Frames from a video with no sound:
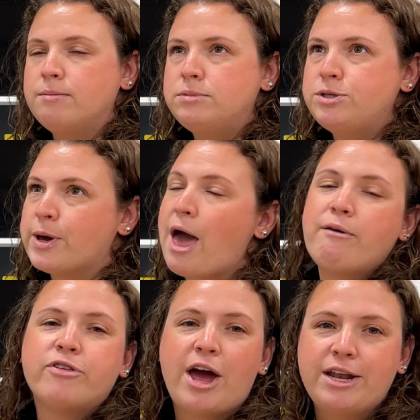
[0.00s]
to
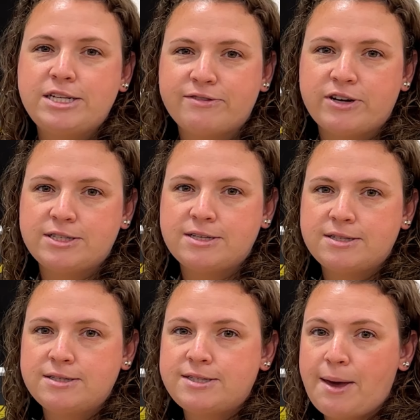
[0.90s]
account for any differences
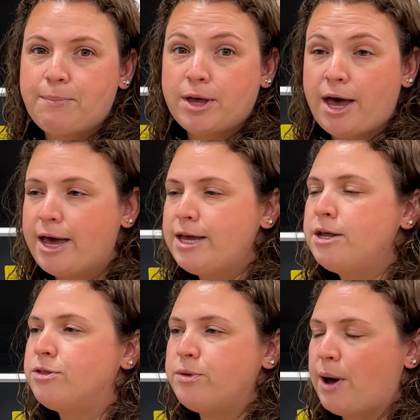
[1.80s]
in sample height
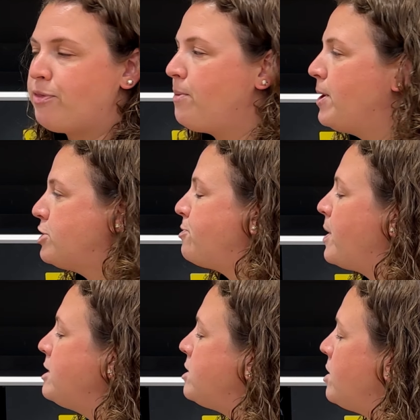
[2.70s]
throughout the
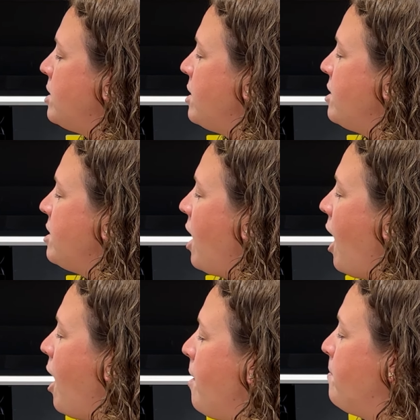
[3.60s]
measurement.
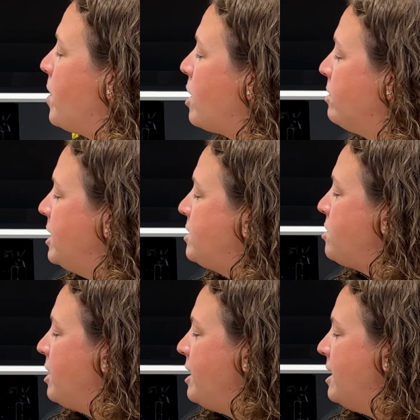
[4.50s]
But our
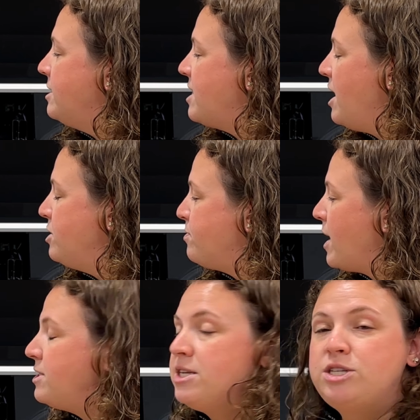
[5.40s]
laser light is then
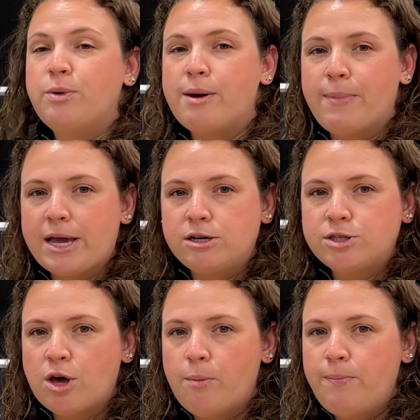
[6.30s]
directed to our
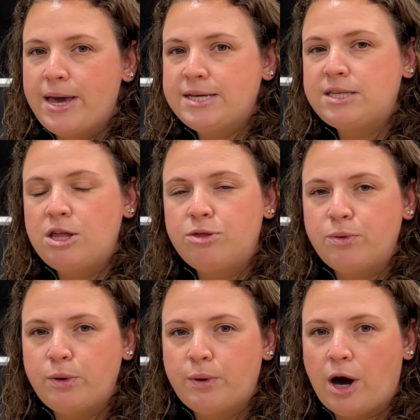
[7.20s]
microscope base and
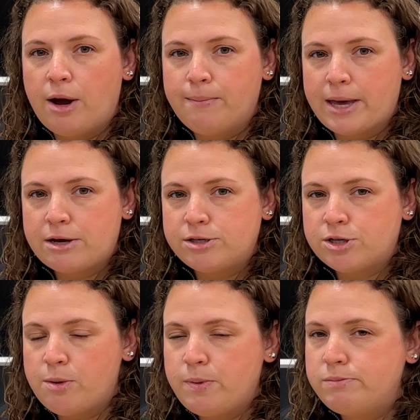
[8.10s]
through our
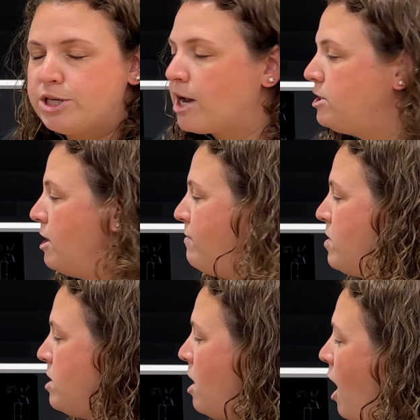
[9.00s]
microscope objective
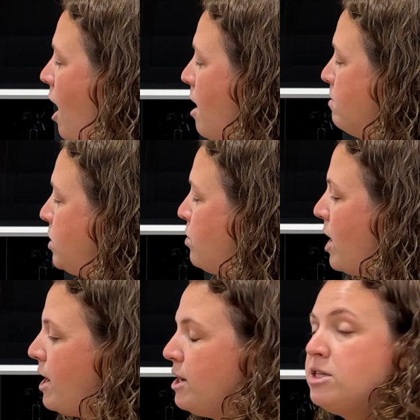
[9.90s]
so
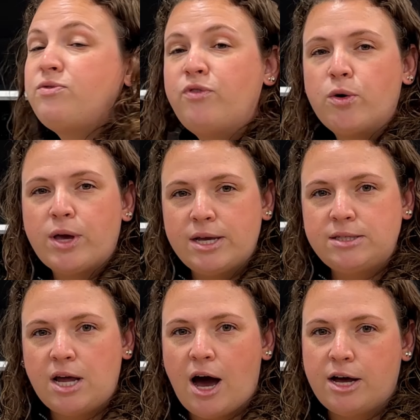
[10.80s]
that it is
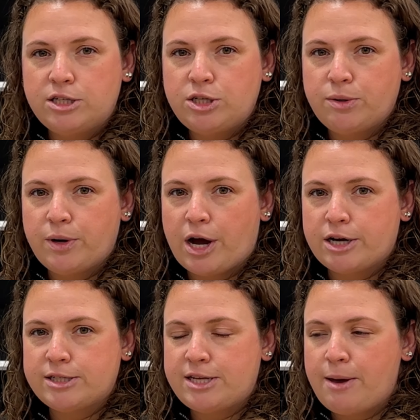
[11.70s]
focused onto
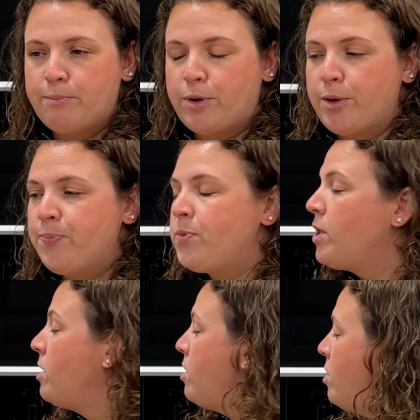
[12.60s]
our sample.
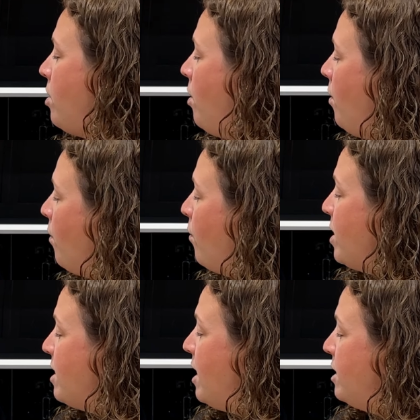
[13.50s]

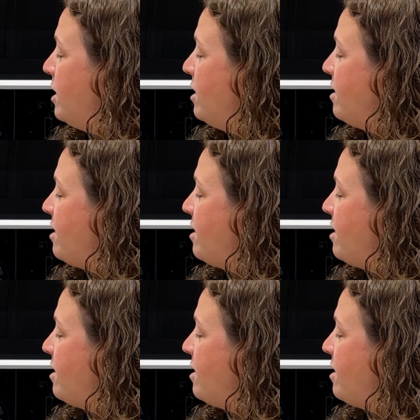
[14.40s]
We then,